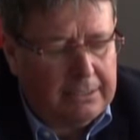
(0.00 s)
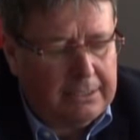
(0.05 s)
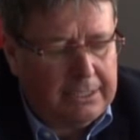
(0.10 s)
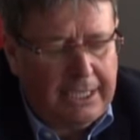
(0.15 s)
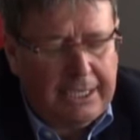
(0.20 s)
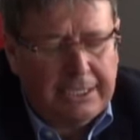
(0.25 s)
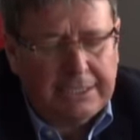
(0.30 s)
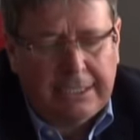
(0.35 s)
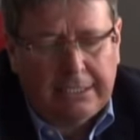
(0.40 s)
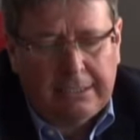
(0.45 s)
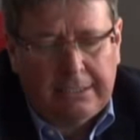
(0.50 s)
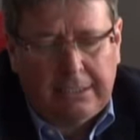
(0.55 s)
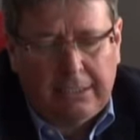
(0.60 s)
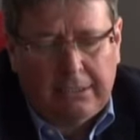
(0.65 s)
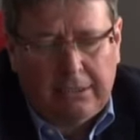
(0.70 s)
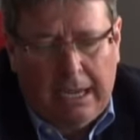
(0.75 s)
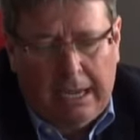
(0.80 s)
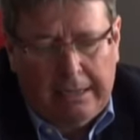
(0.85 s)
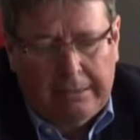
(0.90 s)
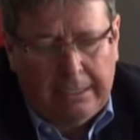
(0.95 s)
thing that
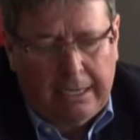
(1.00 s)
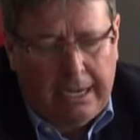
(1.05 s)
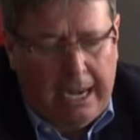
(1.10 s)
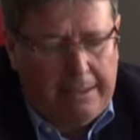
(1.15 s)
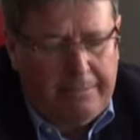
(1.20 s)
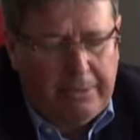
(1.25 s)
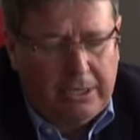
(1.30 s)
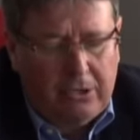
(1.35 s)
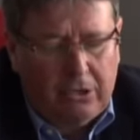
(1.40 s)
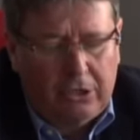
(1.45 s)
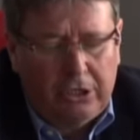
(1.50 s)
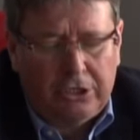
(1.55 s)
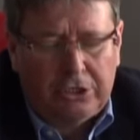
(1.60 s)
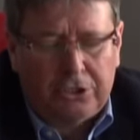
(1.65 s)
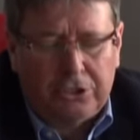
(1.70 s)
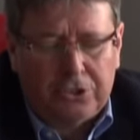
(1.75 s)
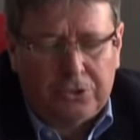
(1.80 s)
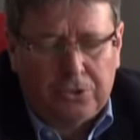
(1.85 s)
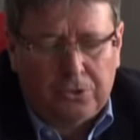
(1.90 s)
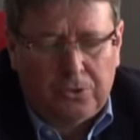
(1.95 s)
the dynamic
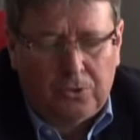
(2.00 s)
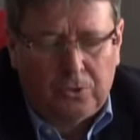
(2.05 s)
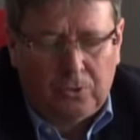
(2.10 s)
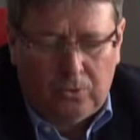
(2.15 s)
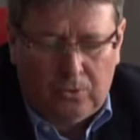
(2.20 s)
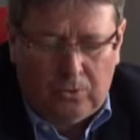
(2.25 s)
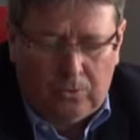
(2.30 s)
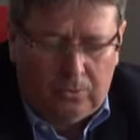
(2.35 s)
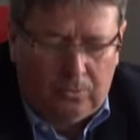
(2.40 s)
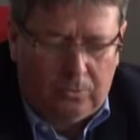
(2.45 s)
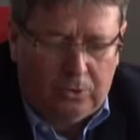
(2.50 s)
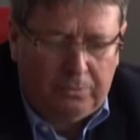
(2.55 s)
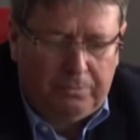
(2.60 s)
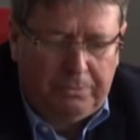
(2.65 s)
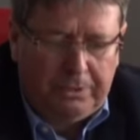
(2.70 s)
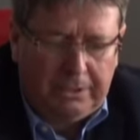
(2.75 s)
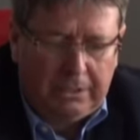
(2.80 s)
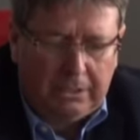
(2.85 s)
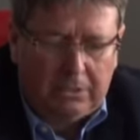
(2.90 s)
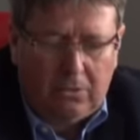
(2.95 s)
coalition should do would
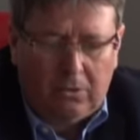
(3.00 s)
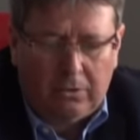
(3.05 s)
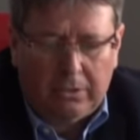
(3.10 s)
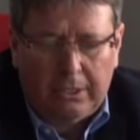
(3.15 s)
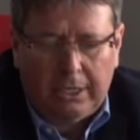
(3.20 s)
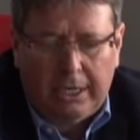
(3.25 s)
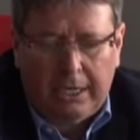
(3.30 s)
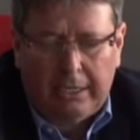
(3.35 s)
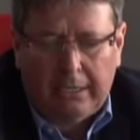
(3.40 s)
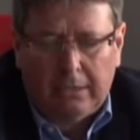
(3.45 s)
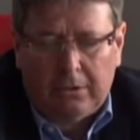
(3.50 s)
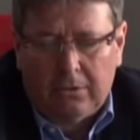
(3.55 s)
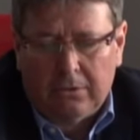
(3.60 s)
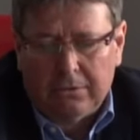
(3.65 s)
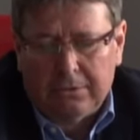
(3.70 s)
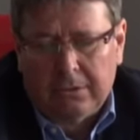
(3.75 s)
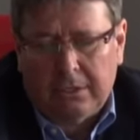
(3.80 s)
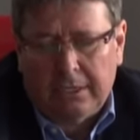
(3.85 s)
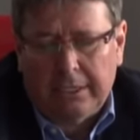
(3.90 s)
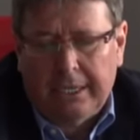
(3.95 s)
be the coordinating,
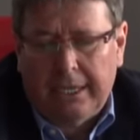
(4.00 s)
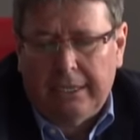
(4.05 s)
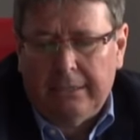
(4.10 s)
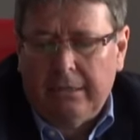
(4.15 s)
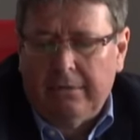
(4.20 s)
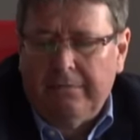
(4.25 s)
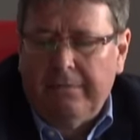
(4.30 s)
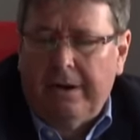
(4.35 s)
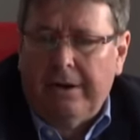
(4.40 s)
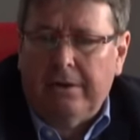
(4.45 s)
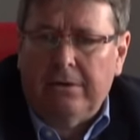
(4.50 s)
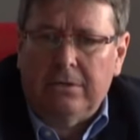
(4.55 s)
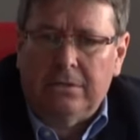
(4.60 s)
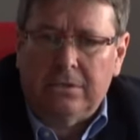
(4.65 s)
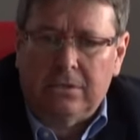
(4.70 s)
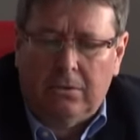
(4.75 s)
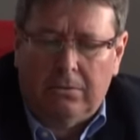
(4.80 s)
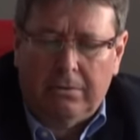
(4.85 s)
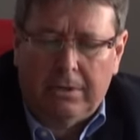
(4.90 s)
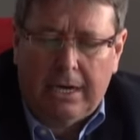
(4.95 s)
consolidating
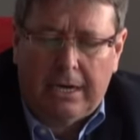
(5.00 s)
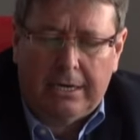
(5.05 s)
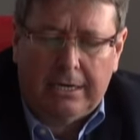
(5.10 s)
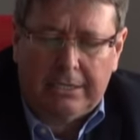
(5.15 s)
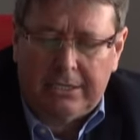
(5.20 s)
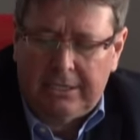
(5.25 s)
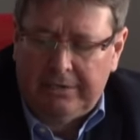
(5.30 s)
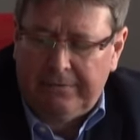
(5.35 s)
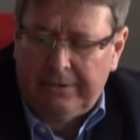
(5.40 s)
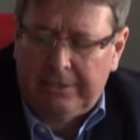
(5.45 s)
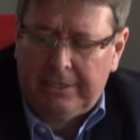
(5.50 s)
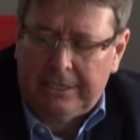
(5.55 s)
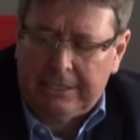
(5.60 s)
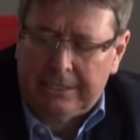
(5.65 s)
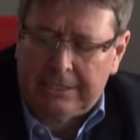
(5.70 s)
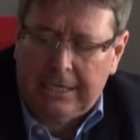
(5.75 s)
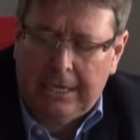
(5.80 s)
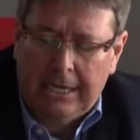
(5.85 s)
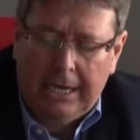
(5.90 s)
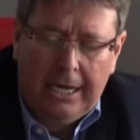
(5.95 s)
various OER
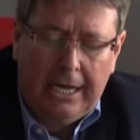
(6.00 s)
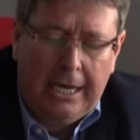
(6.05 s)
activities.